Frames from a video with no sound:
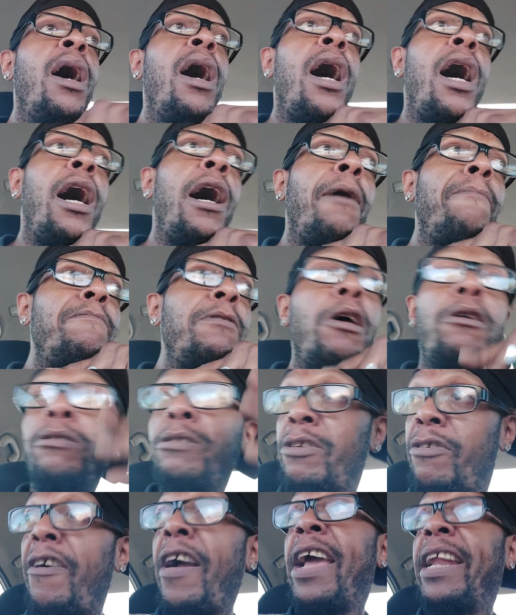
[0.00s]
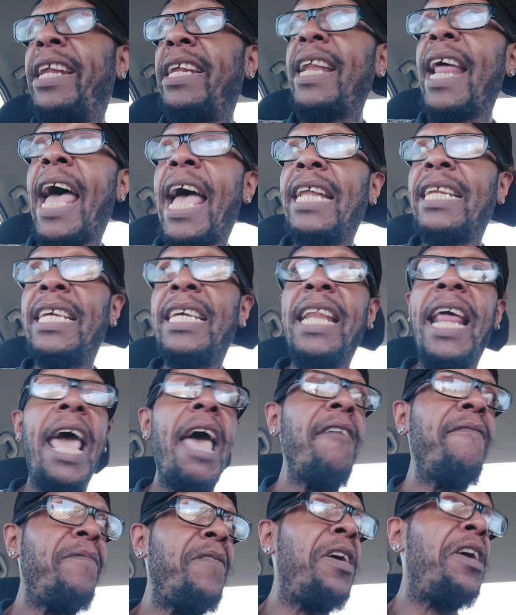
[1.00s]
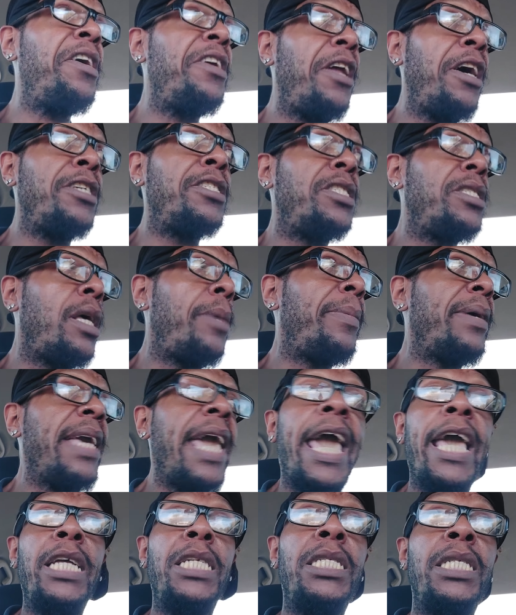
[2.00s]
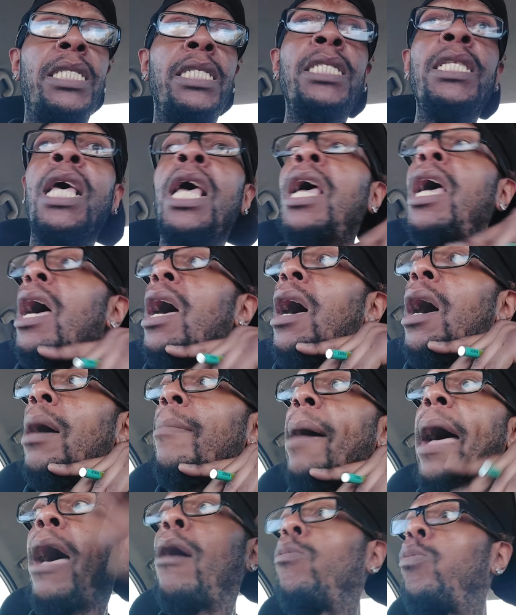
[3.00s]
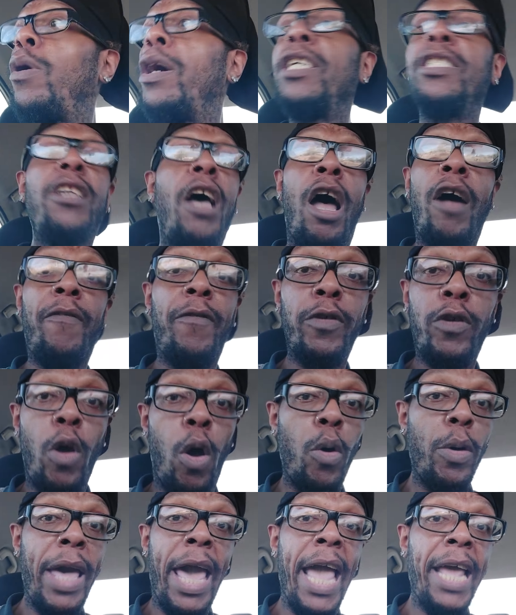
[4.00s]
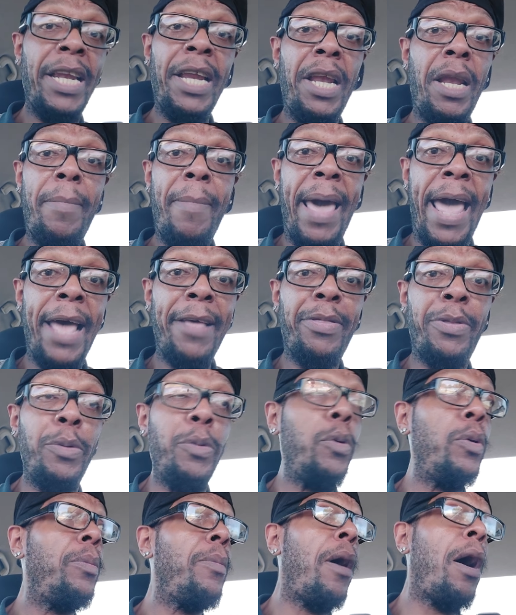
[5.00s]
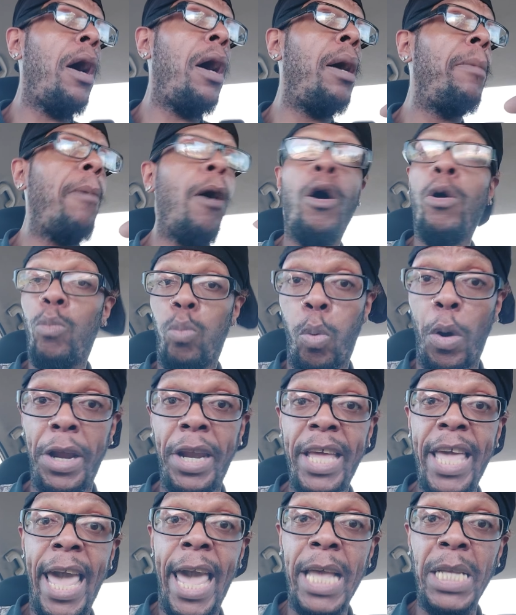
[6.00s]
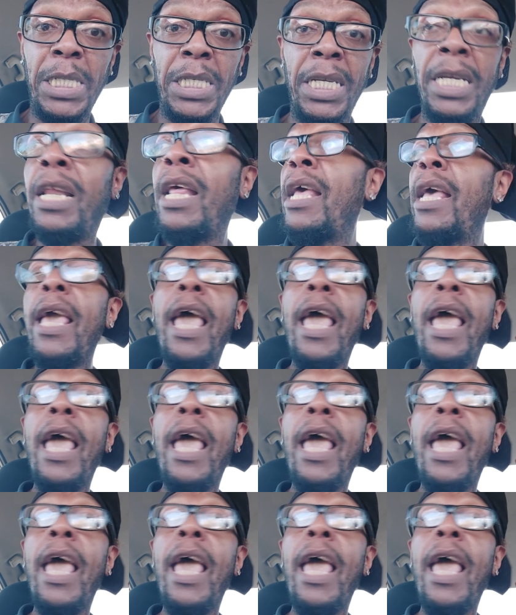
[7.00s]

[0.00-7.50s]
Um, granted, I did have fun on some occasions. Um, I was offered cocaine in the bathroom, um, on one occasion.